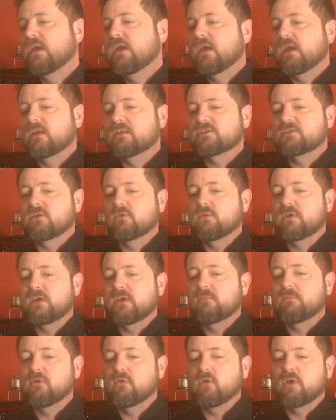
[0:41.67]
And so we
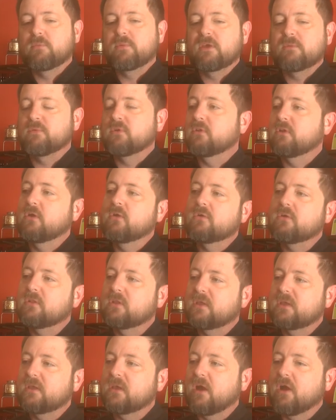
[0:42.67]
employ people
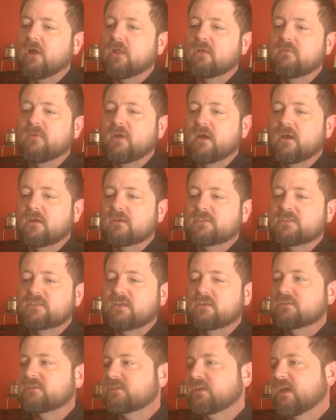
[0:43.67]
locally. All of our
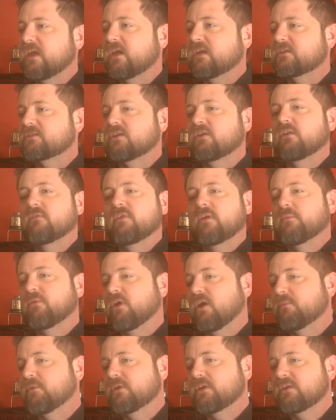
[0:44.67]
sales tax, all of our
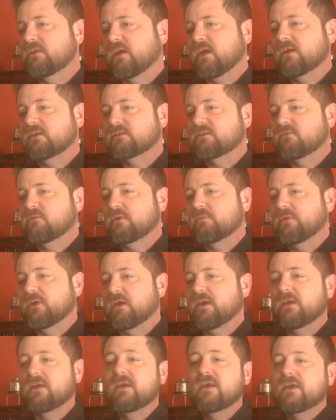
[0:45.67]
property tax that we
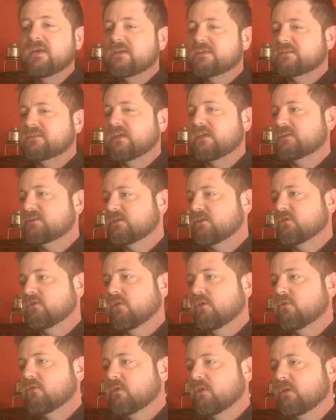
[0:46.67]
pay stays here
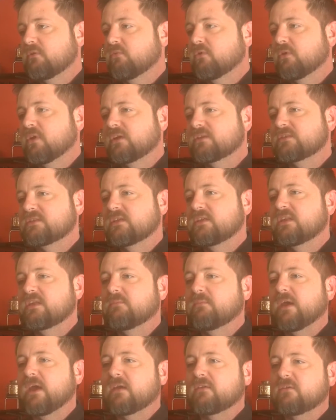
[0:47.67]
locally. We're not sending
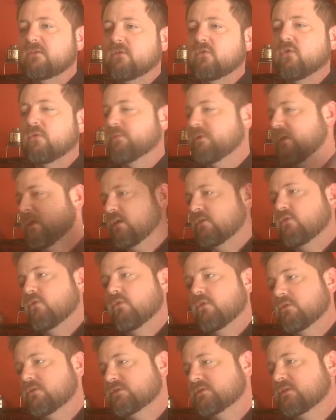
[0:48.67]
it back to corporate
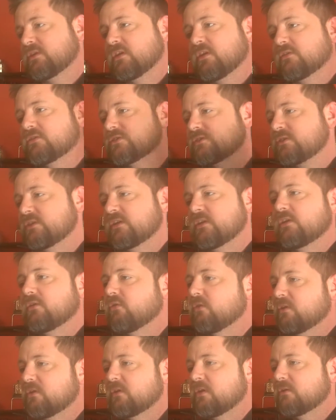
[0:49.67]
headquarters in another city
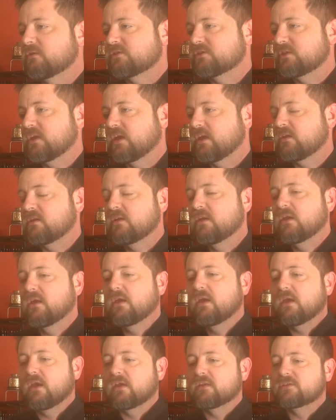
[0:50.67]
or in another state.
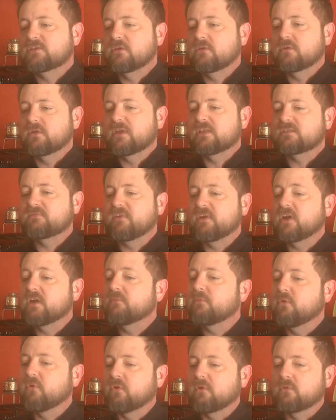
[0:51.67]
And so it's very
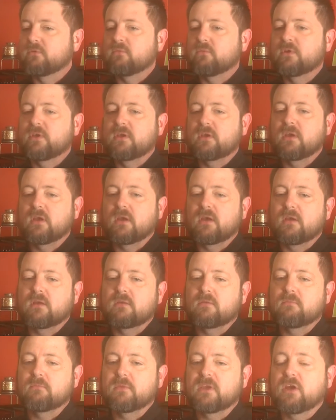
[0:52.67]
important. We, uh,
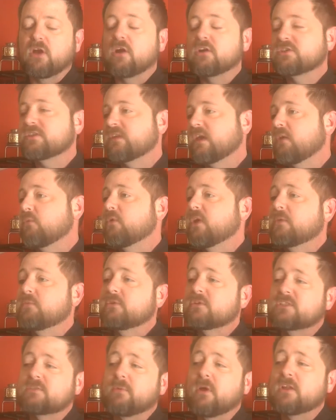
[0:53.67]
because of that, we're able
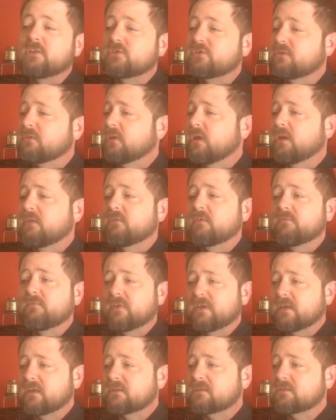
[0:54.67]
to sponsor a lot of
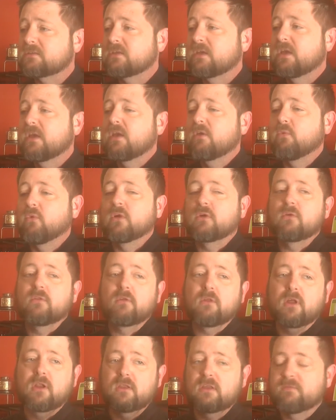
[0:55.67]
events, work with a
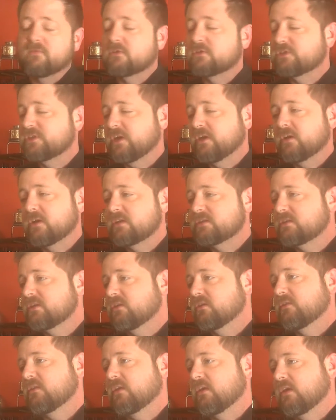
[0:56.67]
lot of different charities
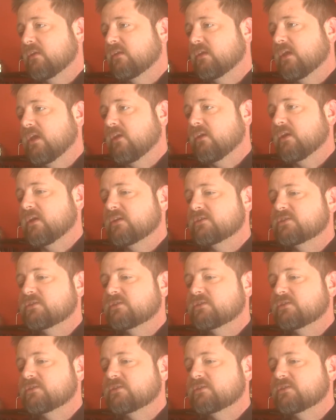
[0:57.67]
here in the, in the area.